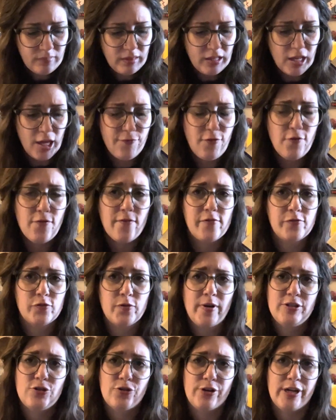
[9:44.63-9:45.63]
If you've ever
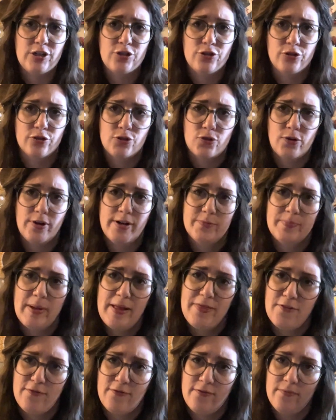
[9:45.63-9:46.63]
read traditional stories
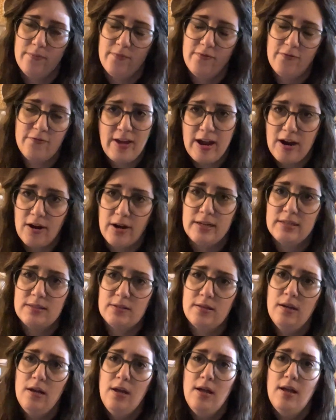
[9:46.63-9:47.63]
about the fairies,